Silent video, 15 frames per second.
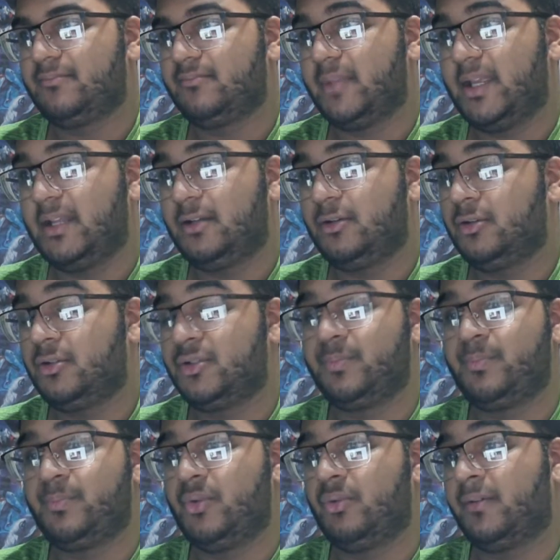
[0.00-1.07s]
it looks
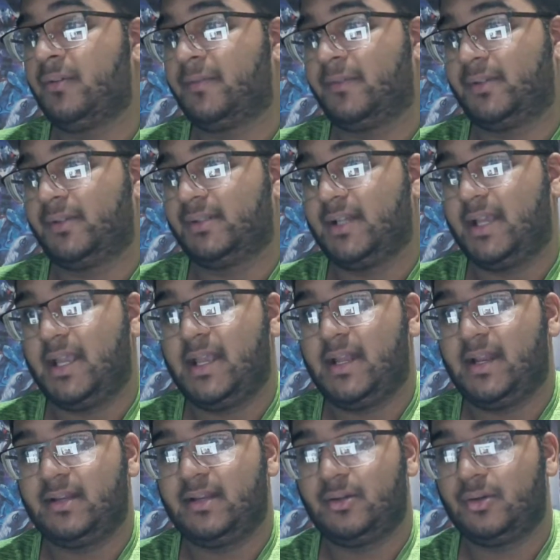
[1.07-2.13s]
beautiful.
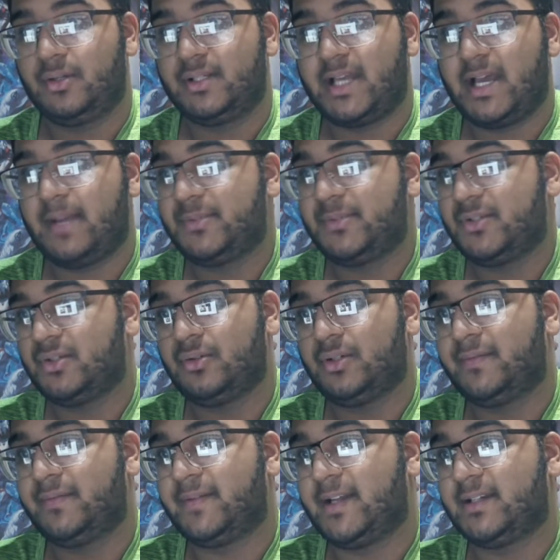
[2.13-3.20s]
It looks
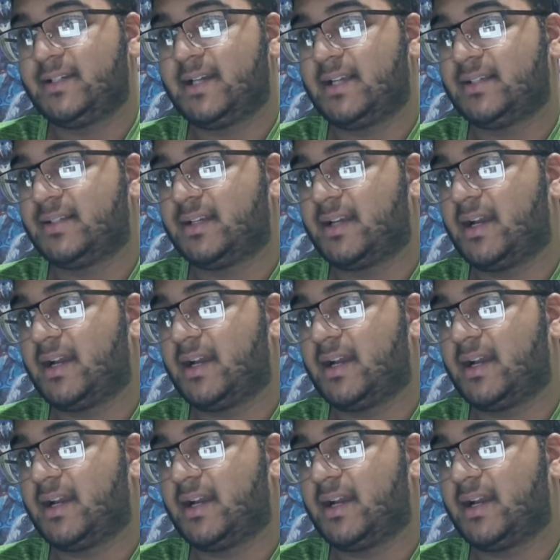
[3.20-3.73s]
absolutely fantastic.